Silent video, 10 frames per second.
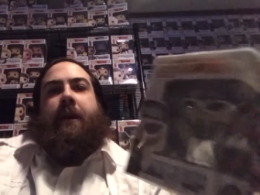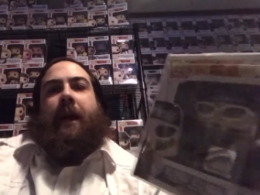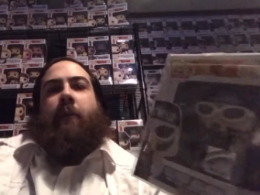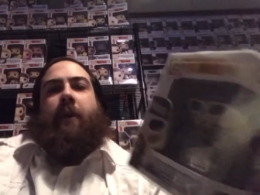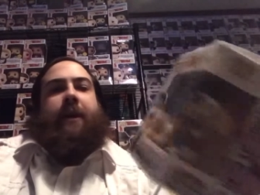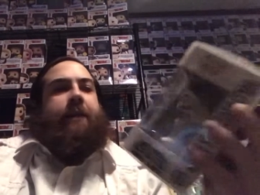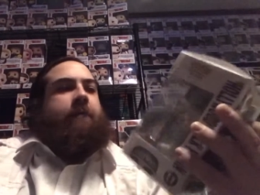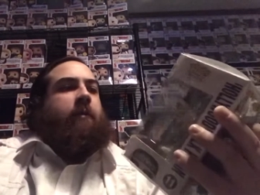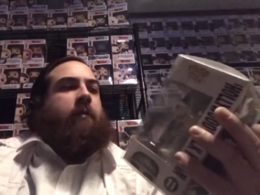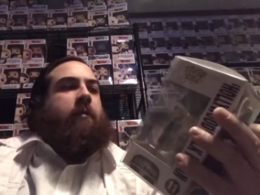I wanted it
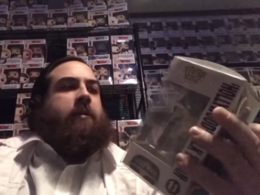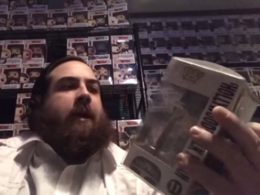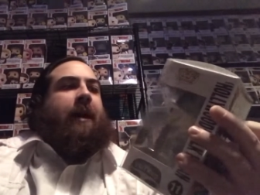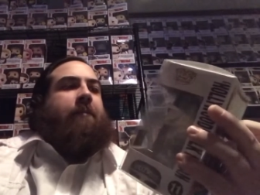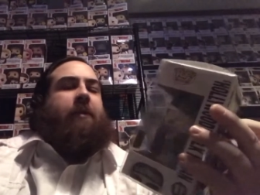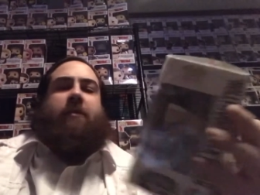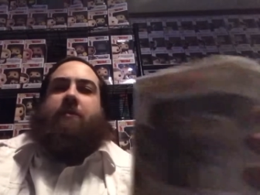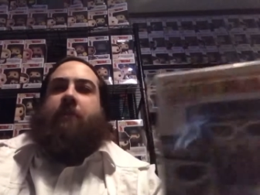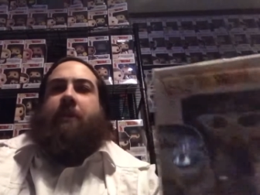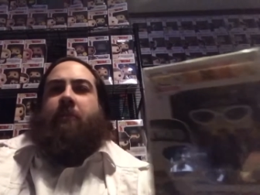for a long time, but it was
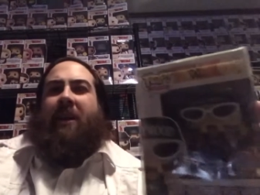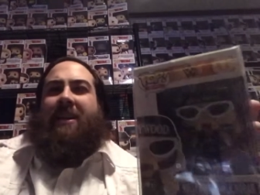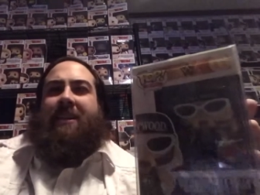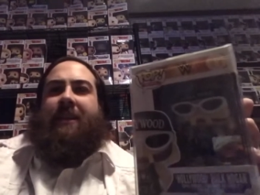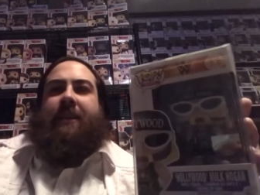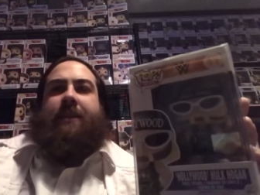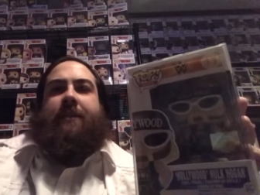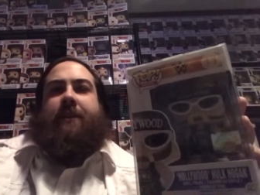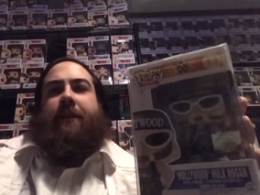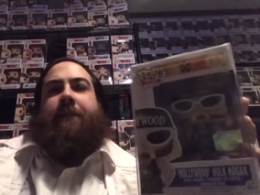pretty pricey,
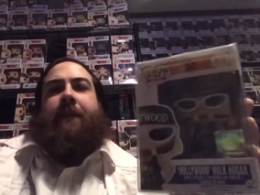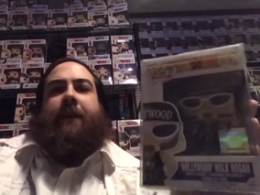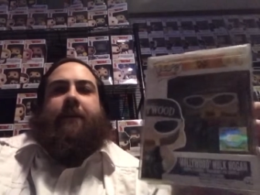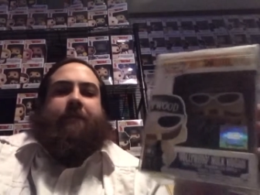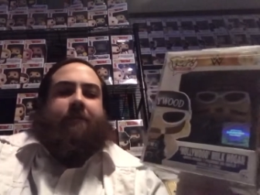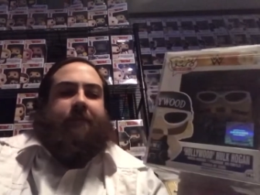so I figured,